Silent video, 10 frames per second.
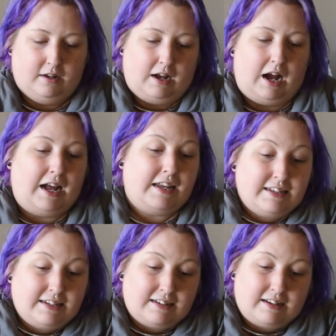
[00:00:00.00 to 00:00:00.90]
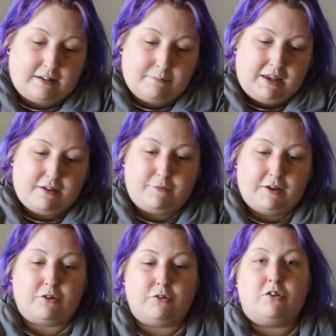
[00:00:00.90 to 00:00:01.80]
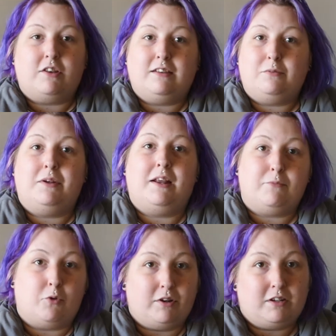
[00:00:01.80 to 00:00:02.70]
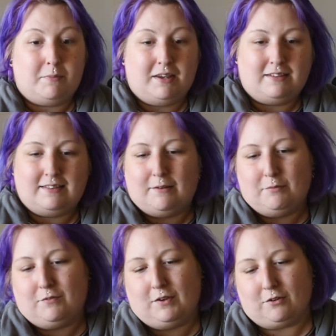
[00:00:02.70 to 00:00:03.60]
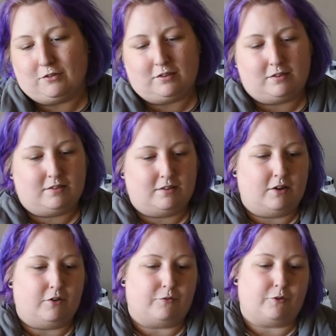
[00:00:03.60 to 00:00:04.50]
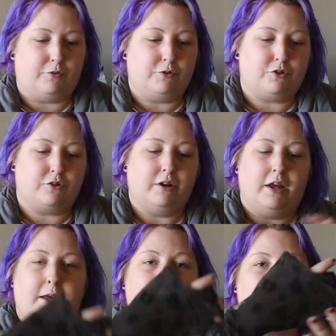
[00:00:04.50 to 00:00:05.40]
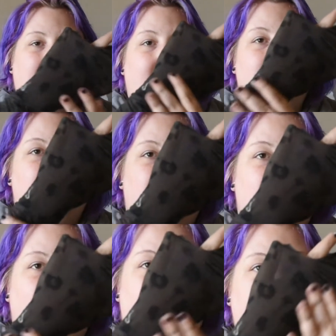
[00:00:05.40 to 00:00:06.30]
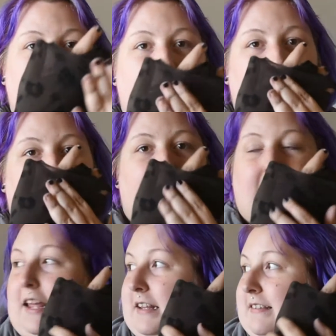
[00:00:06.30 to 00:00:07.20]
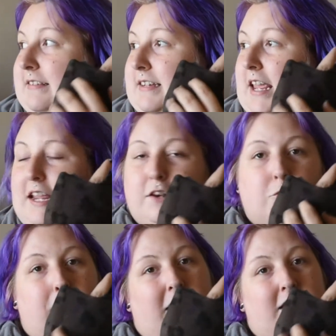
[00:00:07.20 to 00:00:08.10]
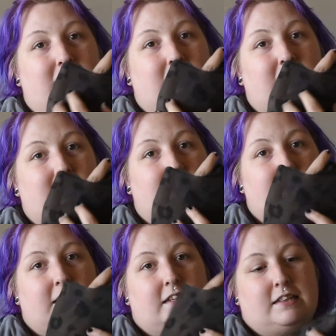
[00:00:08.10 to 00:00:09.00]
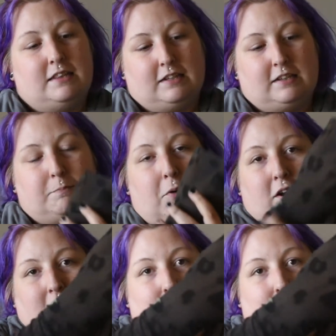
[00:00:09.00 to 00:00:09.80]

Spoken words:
I didn't make fingers on this one. I'm going to make a set with fingers for future, but then I just took Indian ink and stained or painted the spots